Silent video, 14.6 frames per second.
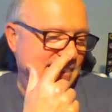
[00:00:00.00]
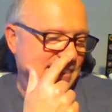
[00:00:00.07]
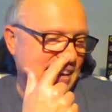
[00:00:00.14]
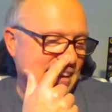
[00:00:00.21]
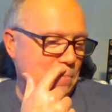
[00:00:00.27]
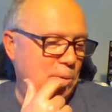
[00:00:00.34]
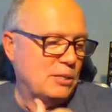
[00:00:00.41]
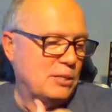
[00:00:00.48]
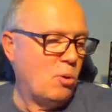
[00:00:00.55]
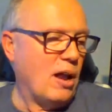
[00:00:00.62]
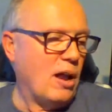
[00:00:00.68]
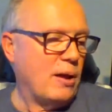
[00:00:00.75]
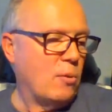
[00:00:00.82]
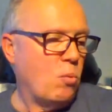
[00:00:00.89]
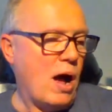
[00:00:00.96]
Seakeeper, it's more
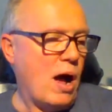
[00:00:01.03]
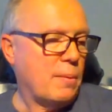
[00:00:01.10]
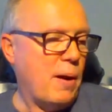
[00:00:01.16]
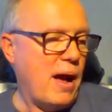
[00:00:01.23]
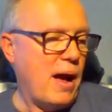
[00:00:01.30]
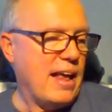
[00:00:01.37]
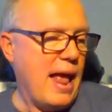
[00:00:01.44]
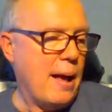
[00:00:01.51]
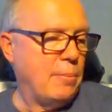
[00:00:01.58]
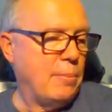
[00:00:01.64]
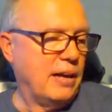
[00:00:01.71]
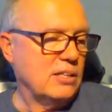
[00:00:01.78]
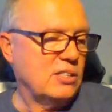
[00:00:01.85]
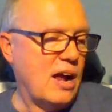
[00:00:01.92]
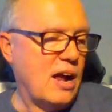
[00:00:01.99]
like walk by
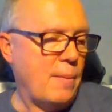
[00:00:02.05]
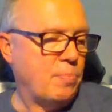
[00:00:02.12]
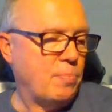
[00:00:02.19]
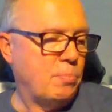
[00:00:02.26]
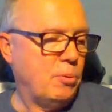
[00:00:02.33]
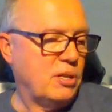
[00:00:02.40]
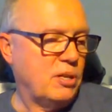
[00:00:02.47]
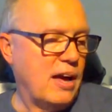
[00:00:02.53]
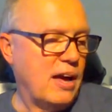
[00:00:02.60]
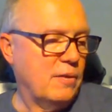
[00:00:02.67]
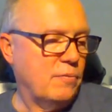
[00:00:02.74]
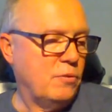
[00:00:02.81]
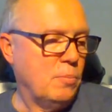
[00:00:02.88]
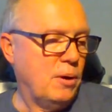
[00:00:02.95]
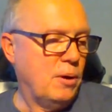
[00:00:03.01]
gambling. I stop, put down
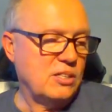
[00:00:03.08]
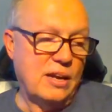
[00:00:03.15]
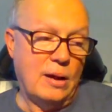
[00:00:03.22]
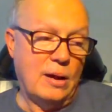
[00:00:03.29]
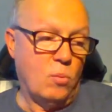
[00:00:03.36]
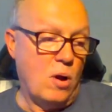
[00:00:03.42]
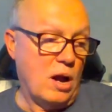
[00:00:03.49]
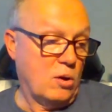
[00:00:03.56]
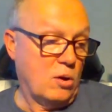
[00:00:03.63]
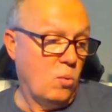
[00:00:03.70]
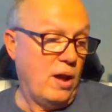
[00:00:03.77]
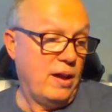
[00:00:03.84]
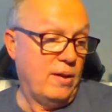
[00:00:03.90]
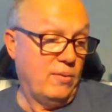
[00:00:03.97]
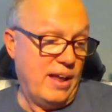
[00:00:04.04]
a few bucks, and I walk
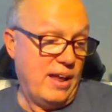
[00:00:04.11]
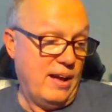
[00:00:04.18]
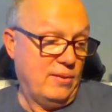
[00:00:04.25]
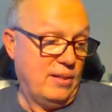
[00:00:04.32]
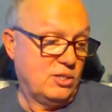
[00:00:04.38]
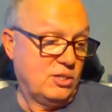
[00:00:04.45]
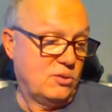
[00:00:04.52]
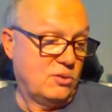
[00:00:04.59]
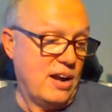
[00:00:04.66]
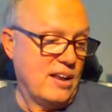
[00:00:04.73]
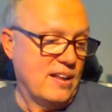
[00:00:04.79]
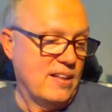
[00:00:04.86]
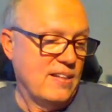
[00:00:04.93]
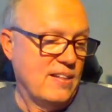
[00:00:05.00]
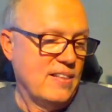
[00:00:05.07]
away. Yeah, that's right.
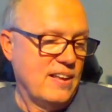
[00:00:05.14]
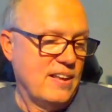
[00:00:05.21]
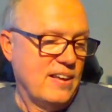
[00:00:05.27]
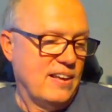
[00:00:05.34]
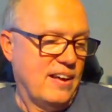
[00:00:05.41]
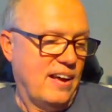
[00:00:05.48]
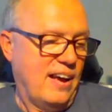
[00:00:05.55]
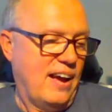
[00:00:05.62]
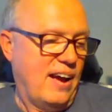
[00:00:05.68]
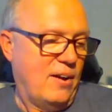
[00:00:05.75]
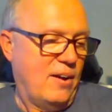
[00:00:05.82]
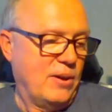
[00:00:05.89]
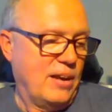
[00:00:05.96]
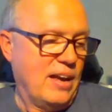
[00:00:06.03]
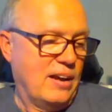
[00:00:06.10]

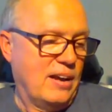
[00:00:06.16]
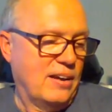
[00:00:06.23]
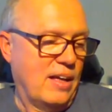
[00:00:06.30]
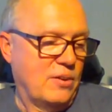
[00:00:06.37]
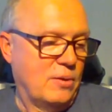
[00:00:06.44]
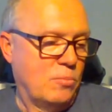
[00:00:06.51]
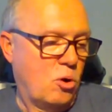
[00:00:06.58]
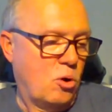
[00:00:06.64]
We got another